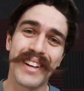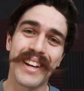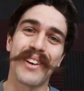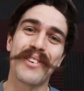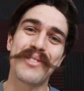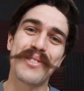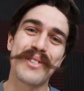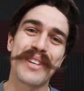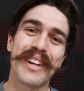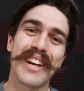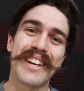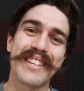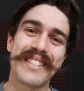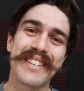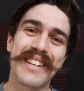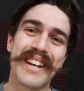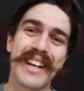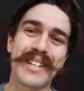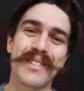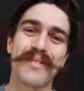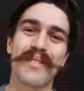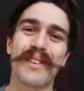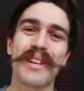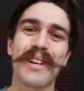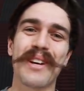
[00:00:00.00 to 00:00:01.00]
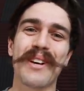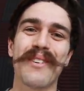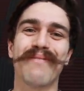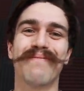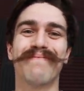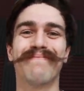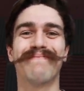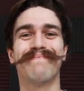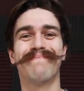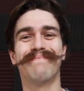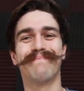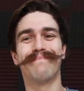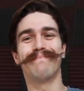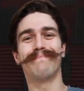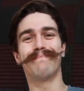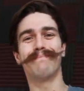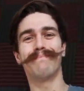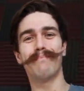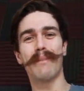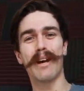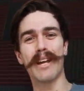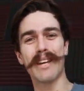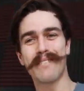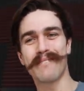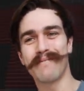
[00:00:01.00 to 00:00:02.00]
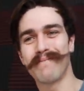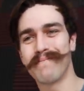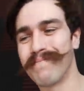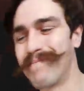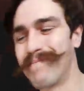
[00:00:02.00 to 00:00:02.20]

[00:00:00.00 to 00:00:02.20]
and I'll see you guys in the next video. Bye.